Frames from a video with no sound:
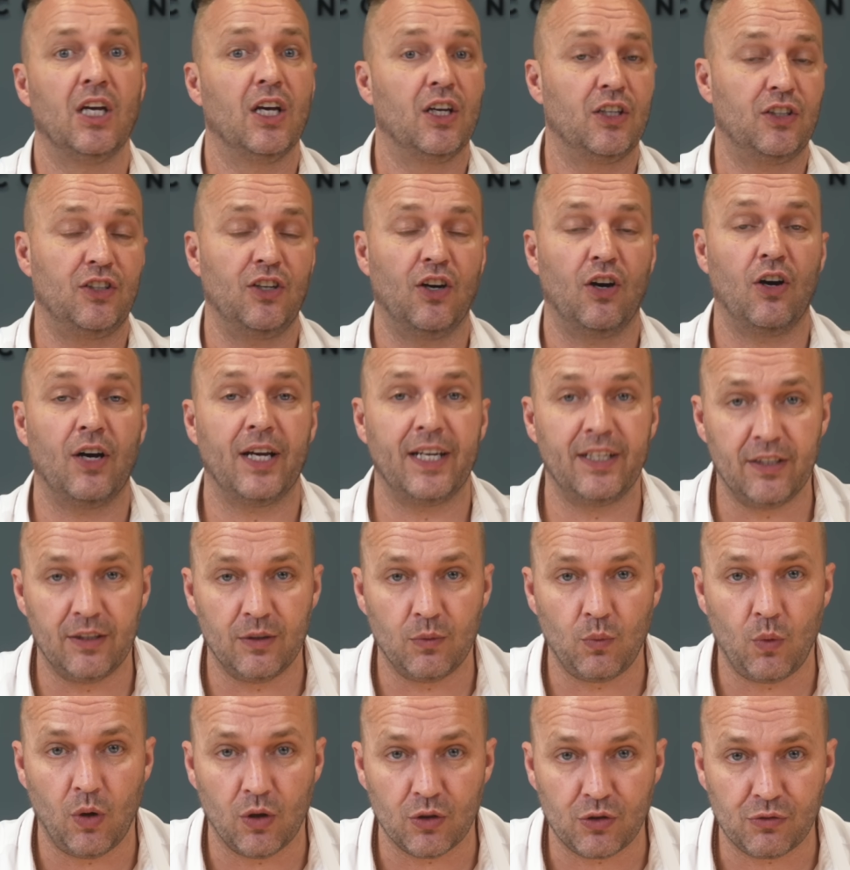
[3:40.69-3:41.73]
your hidden
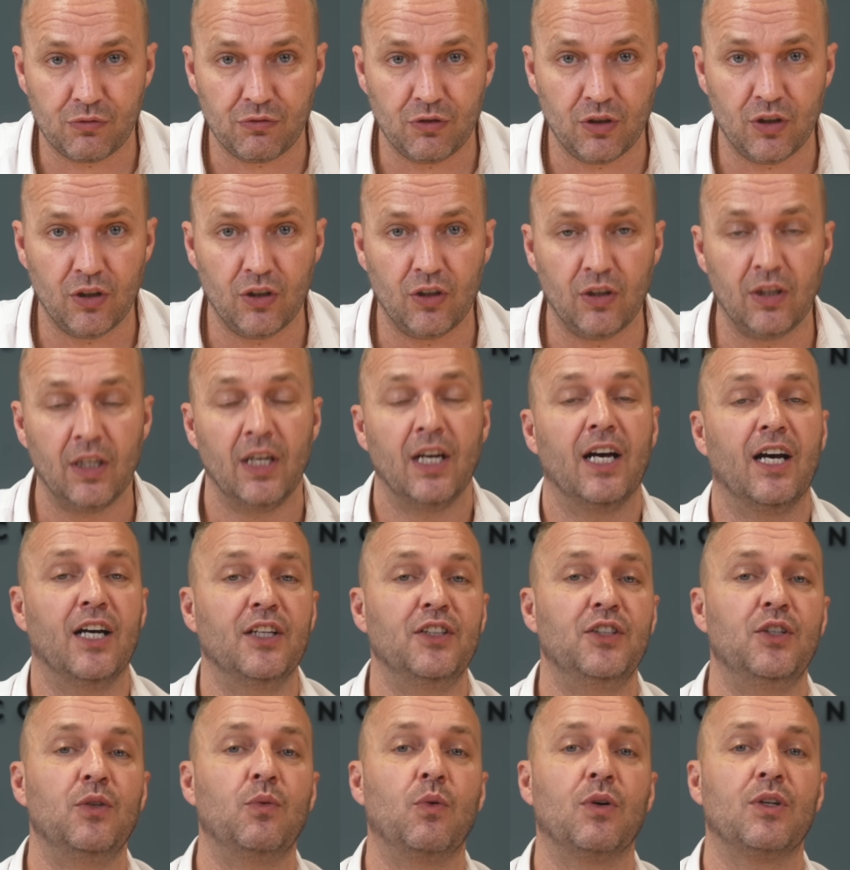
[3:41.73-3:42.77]
watch roll, and
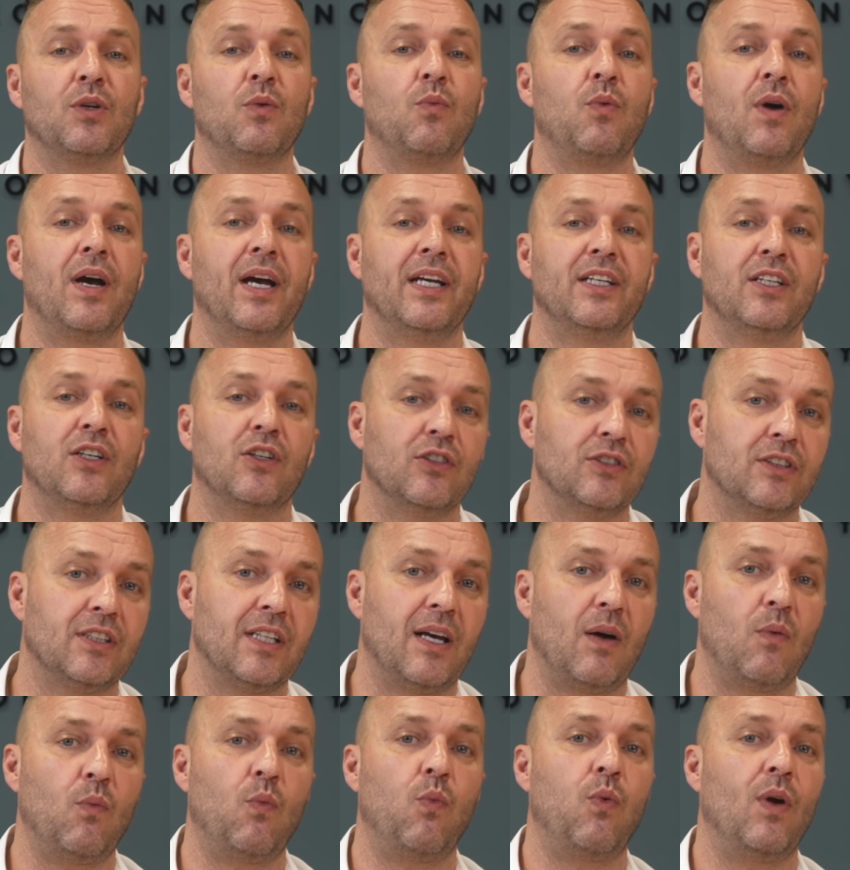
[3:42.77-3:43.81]
you want to wear, you're going to
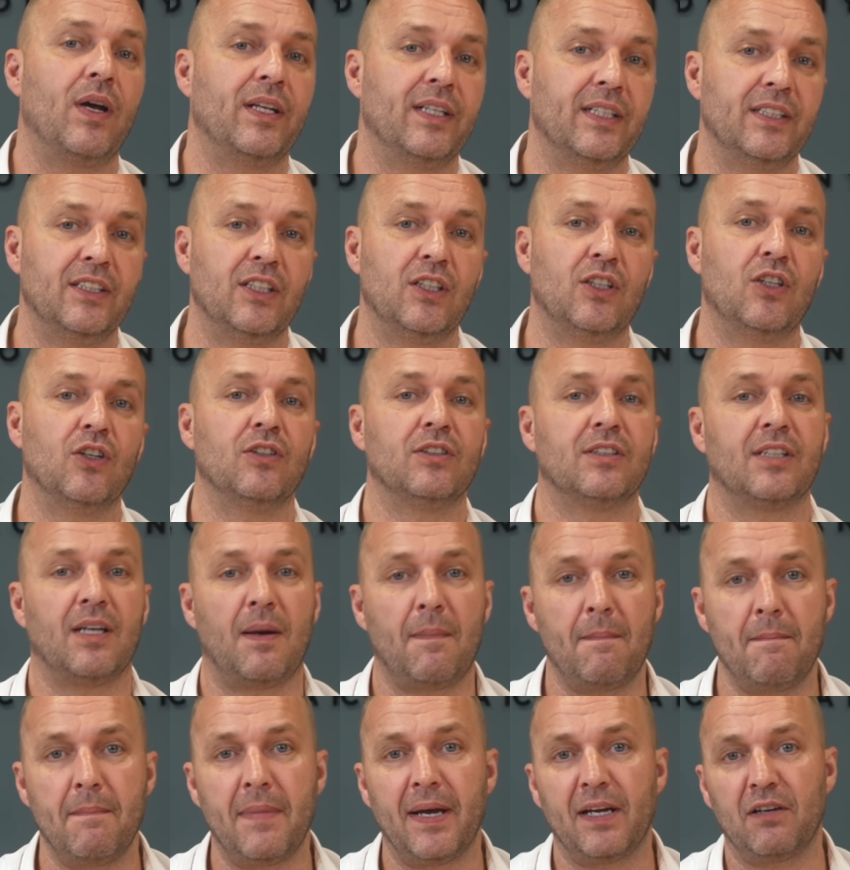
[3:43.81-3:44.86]
that wedding, you're going to that
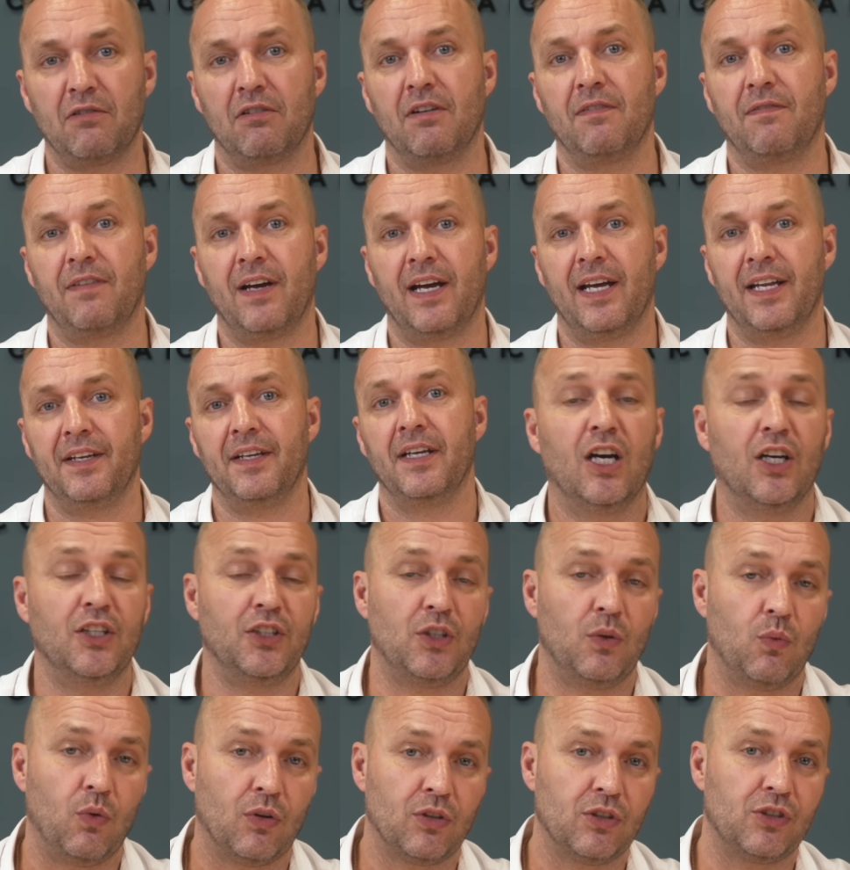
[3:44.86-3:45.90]
mega event, and
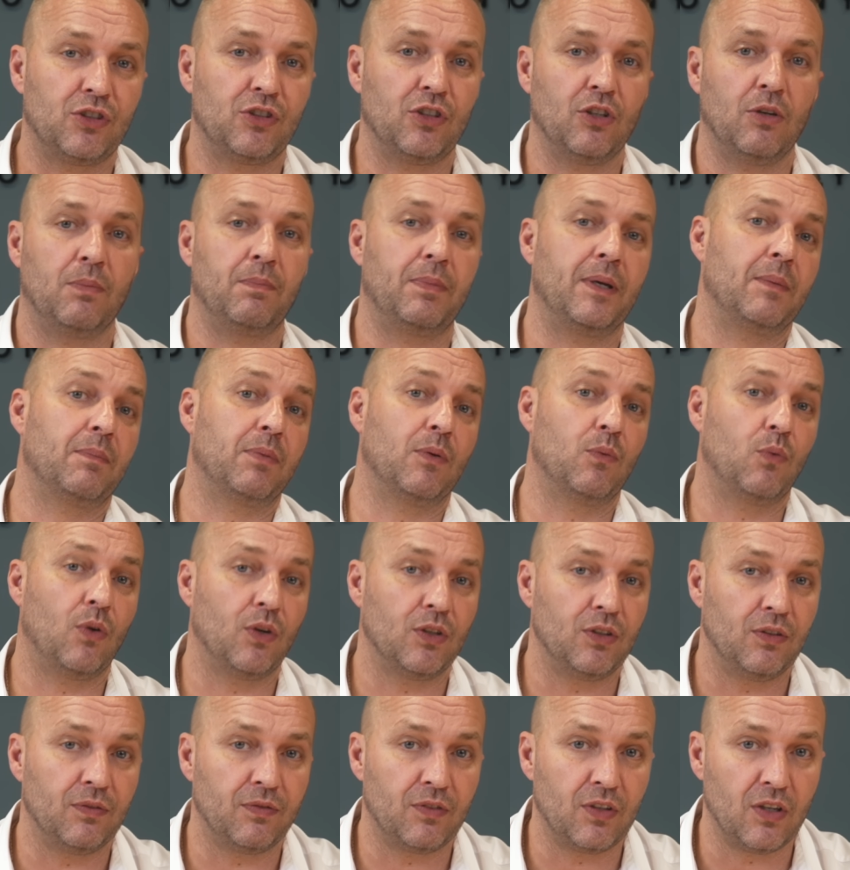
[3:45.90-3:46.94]
you want to show people what
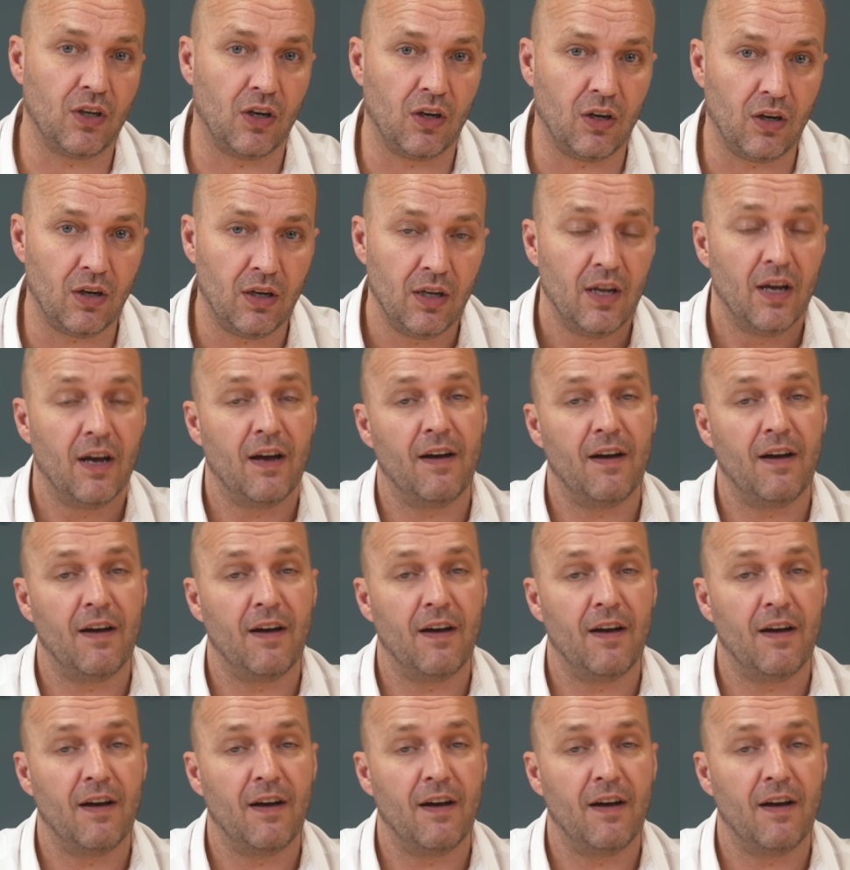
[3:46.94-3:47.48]
you've got.